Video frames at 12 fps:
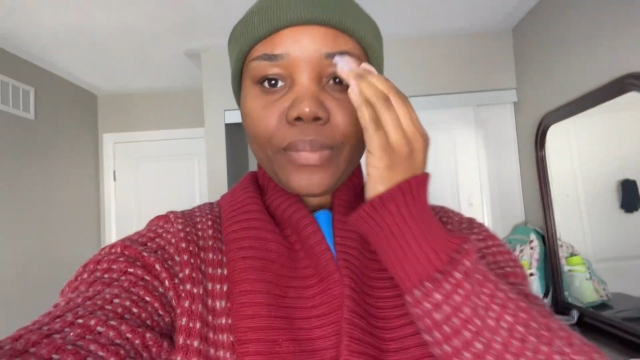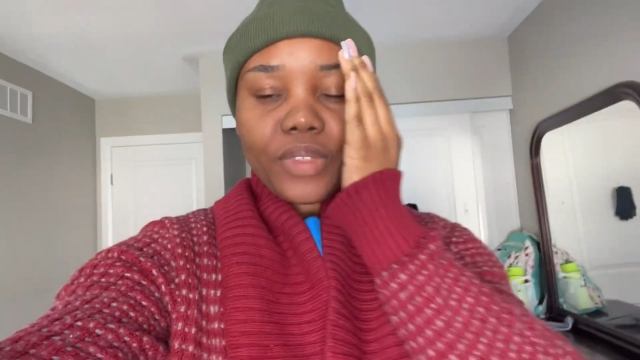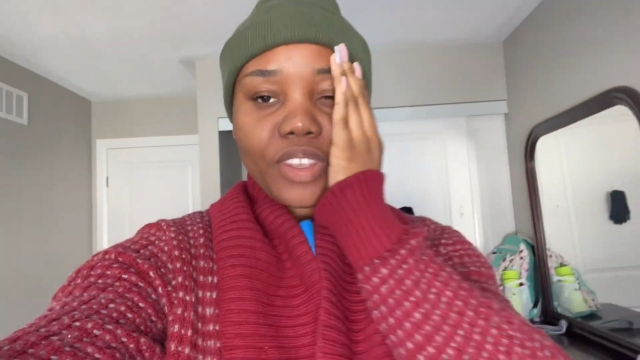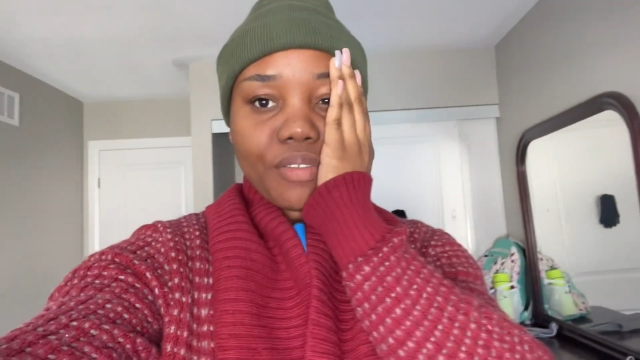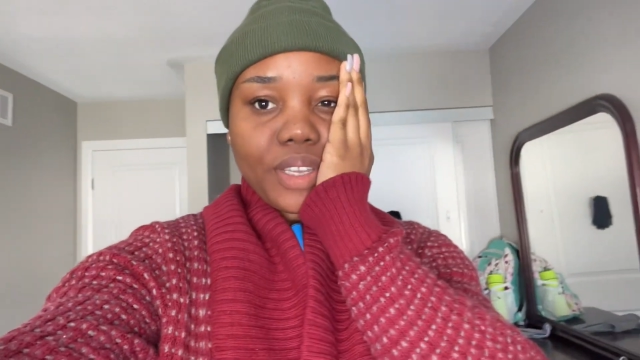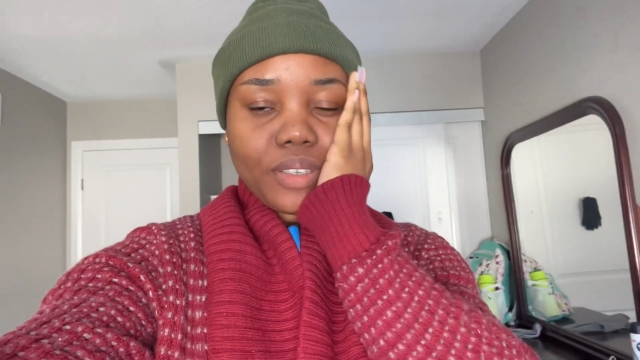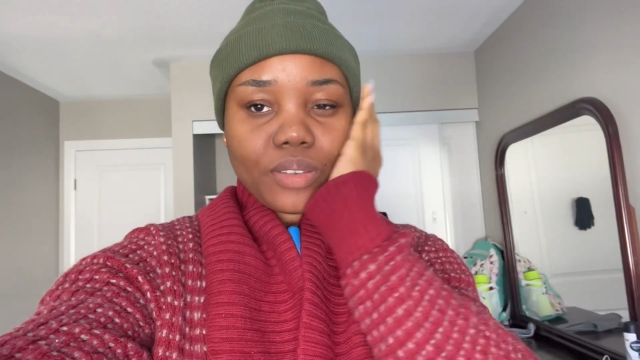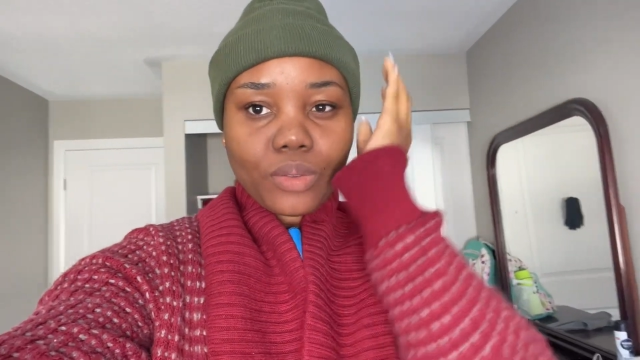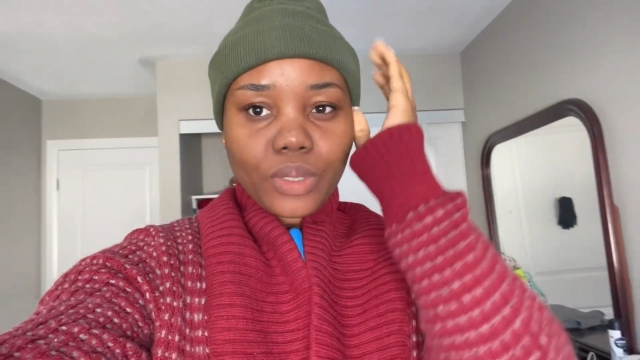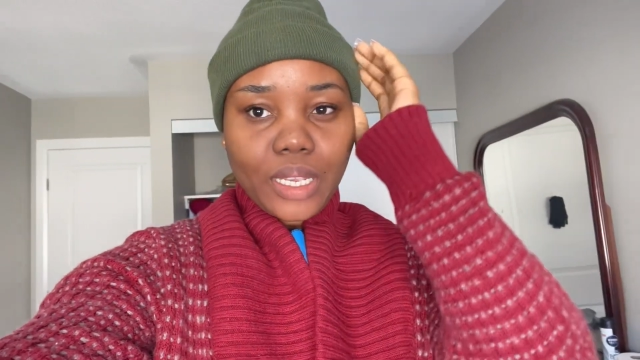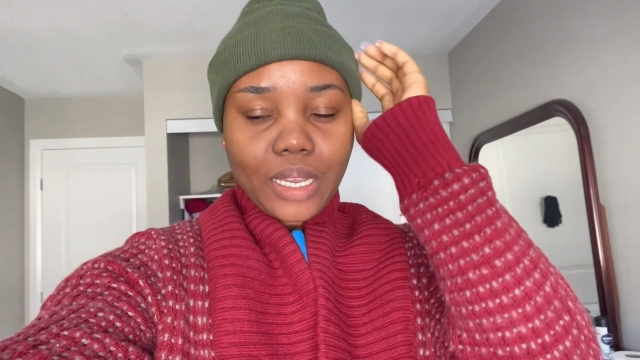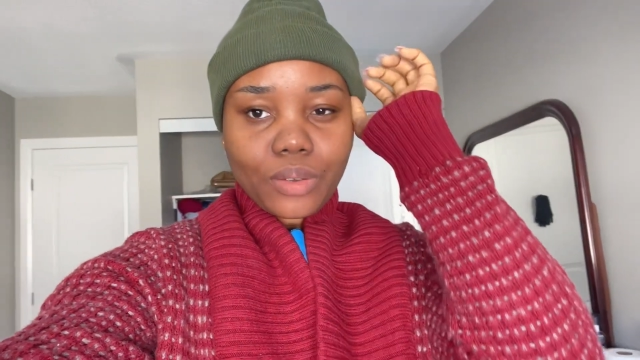The rate is
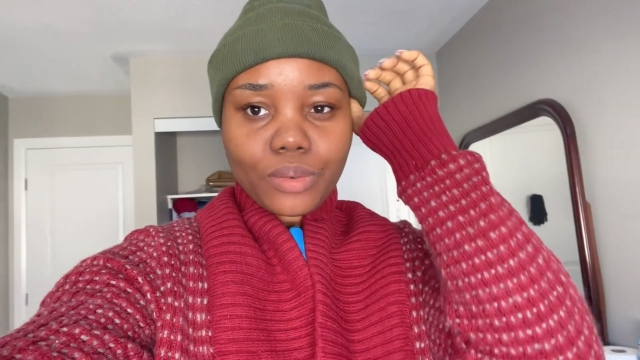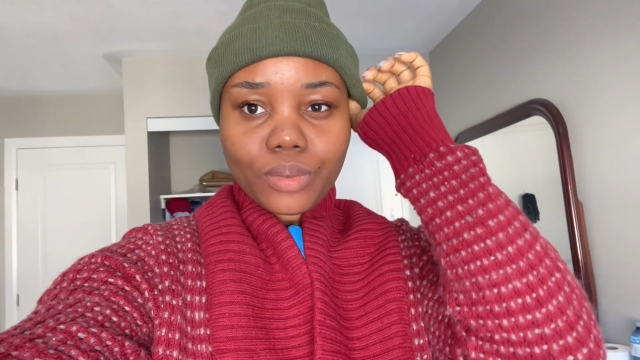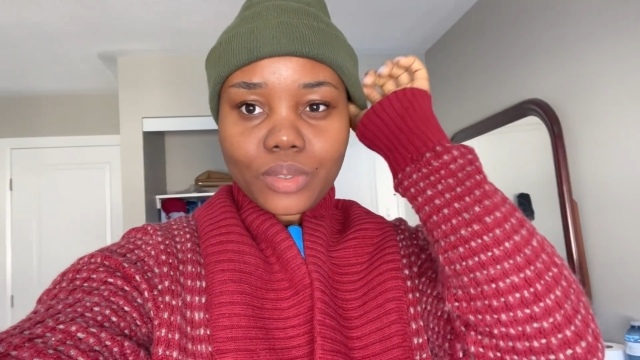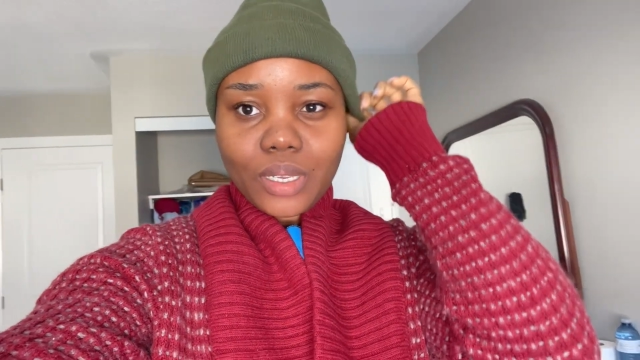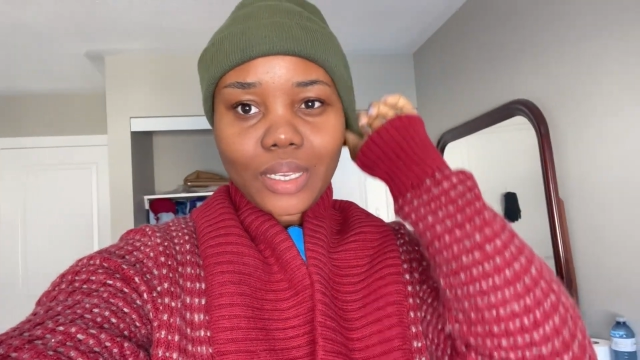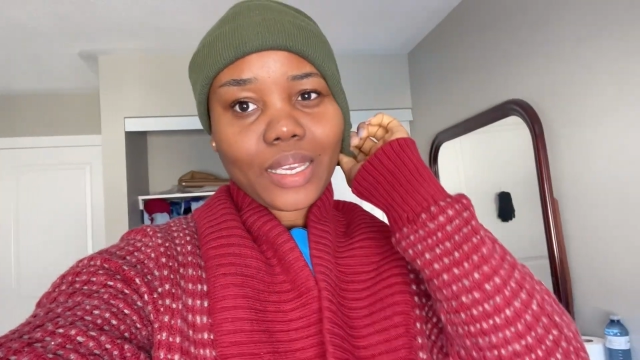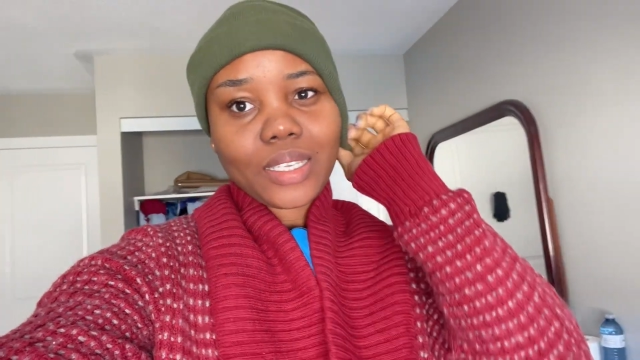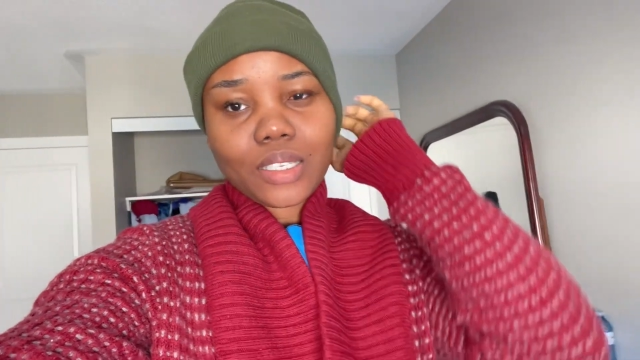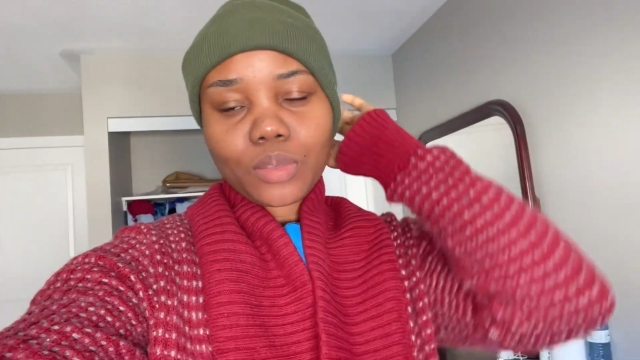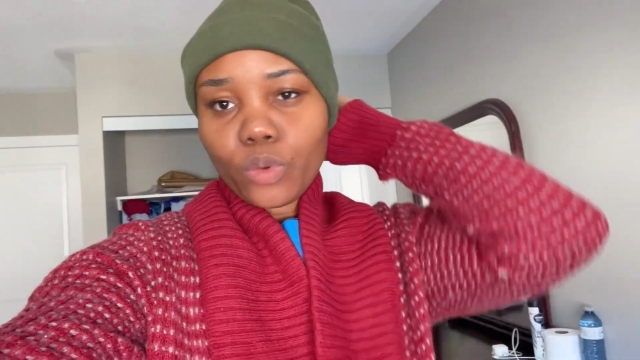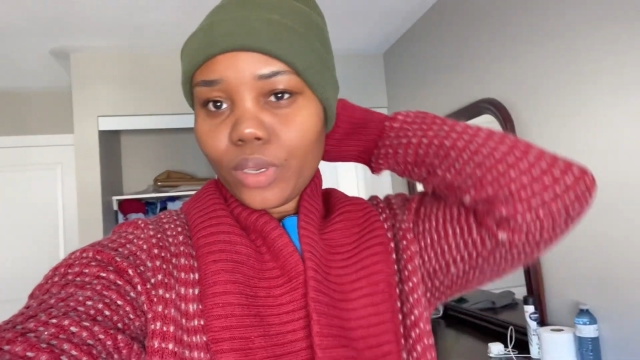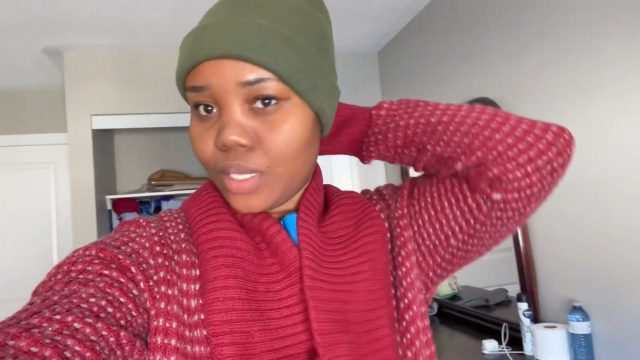not that good. I guess it's
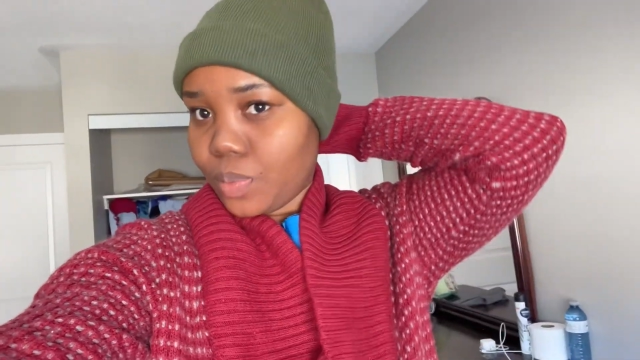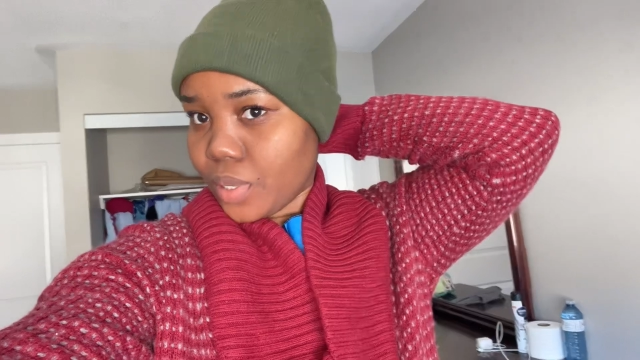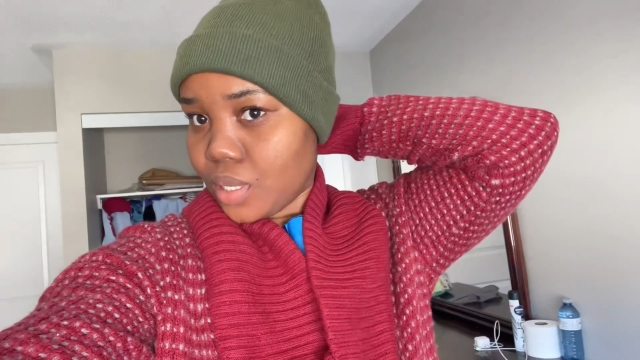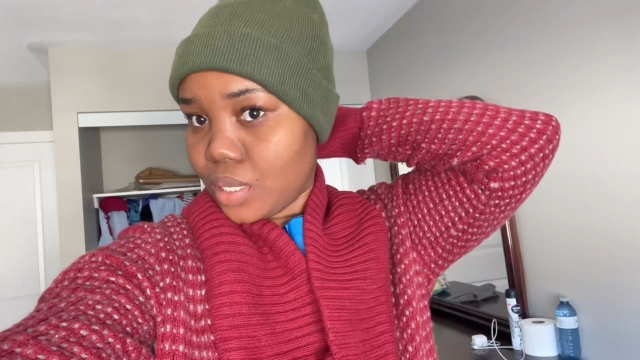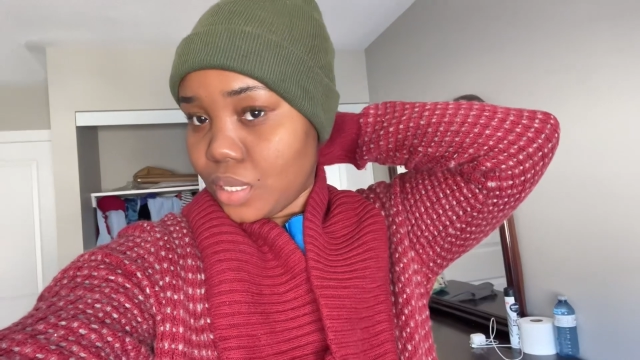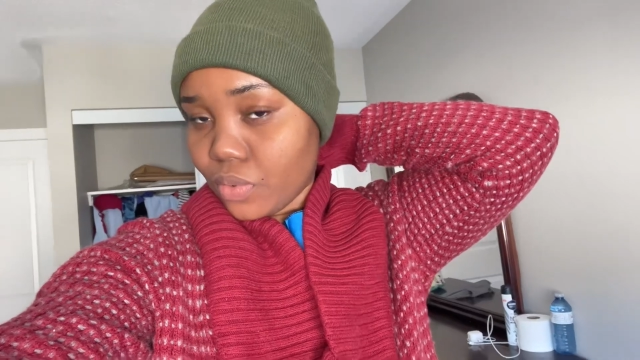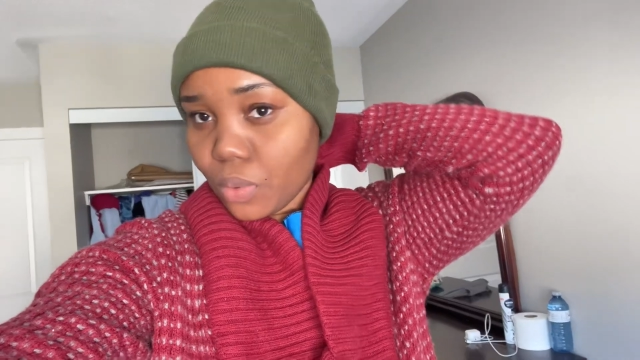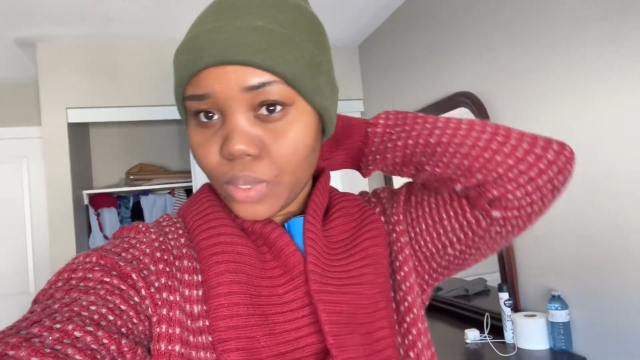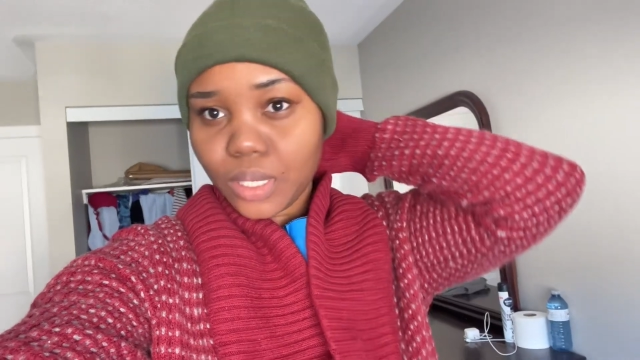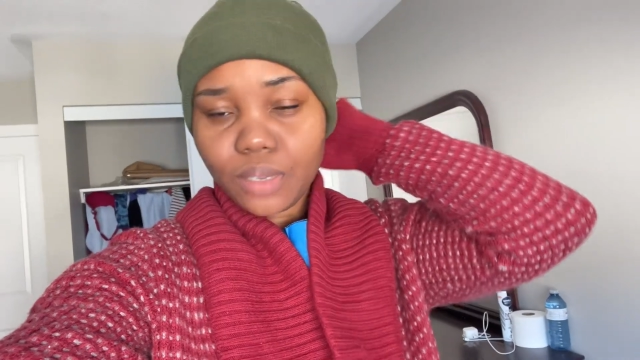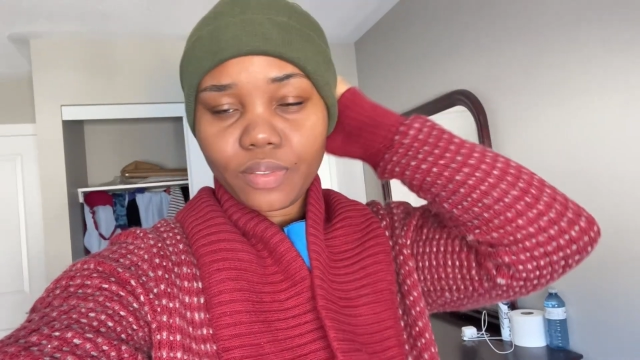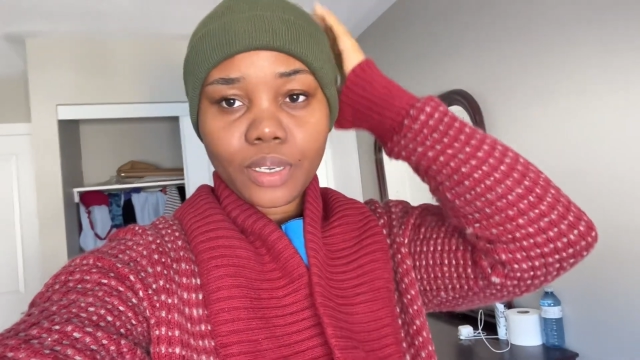more expensive or
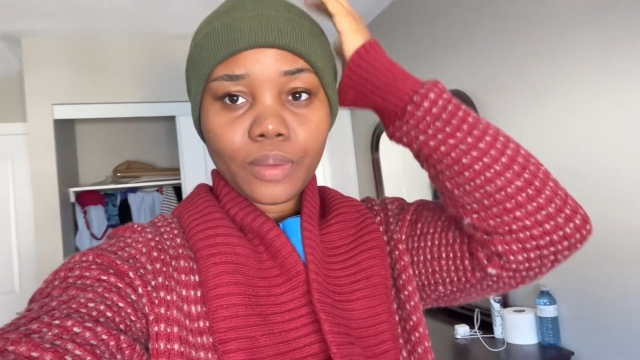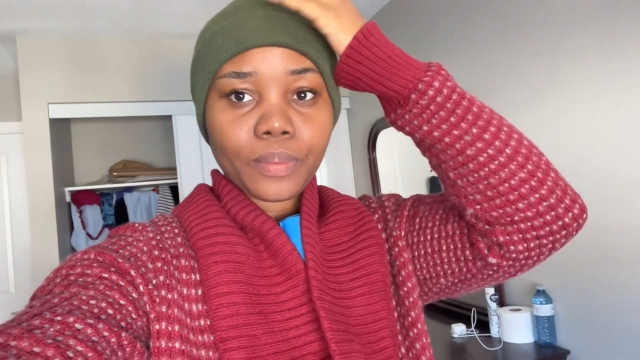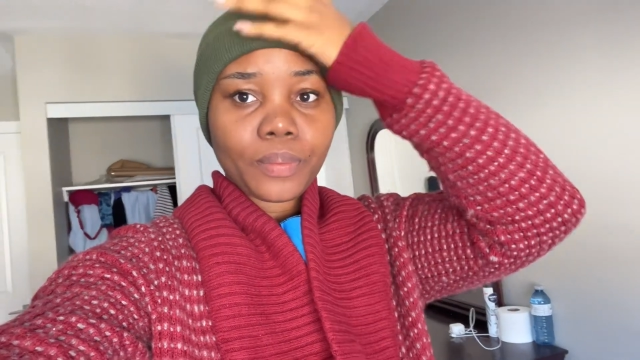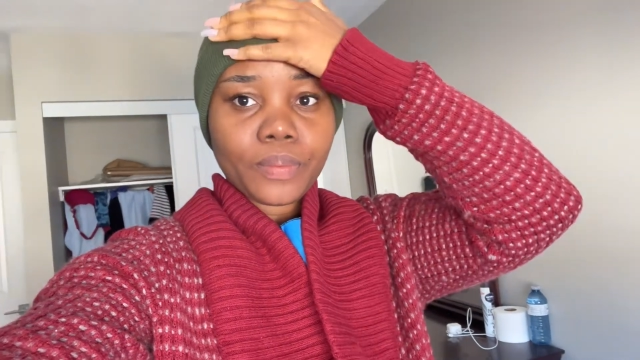whatever.